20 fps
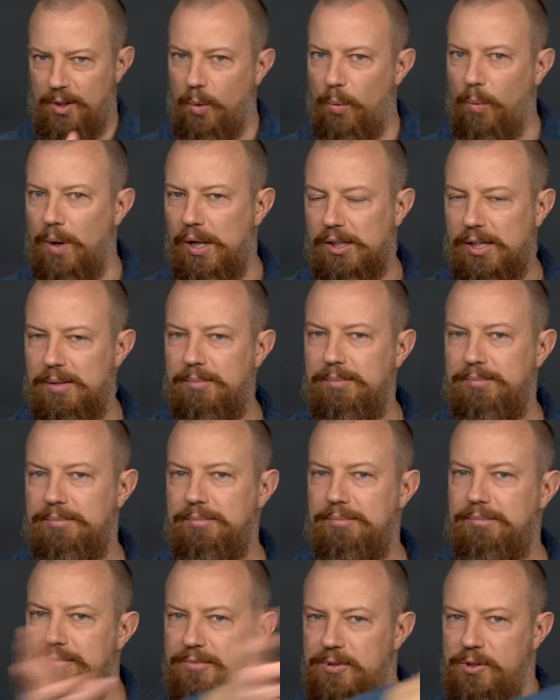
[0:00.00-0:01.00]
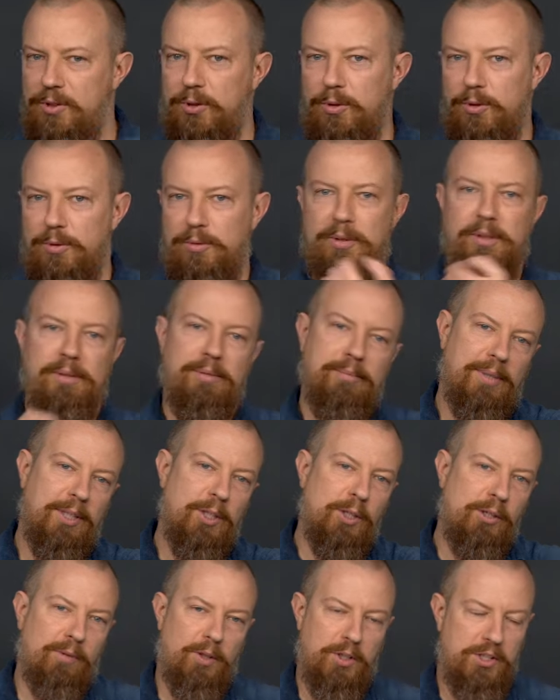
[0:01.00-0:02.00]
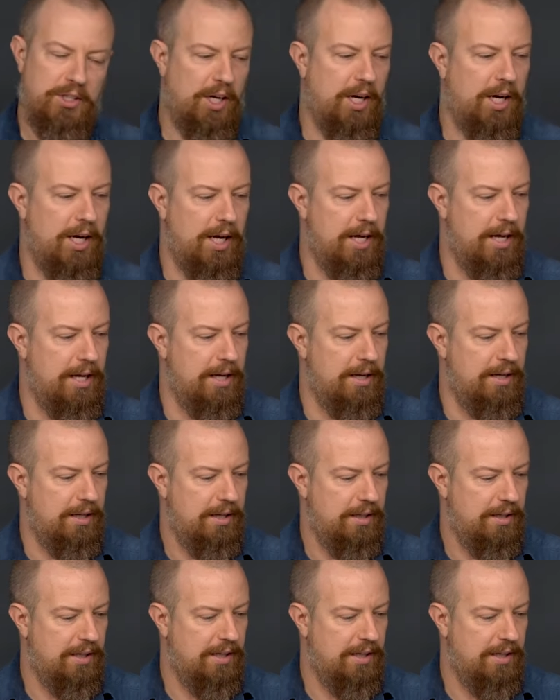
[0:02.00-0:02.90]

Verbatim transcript: Welcome to my universe. Uh,